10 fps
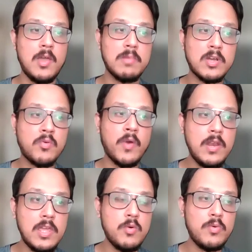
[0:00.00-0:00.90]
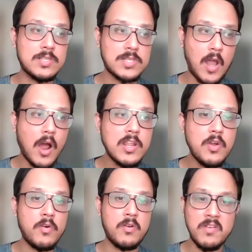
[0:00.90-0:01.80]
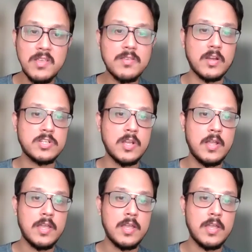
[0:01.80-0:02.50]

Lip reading: Because when you will start your research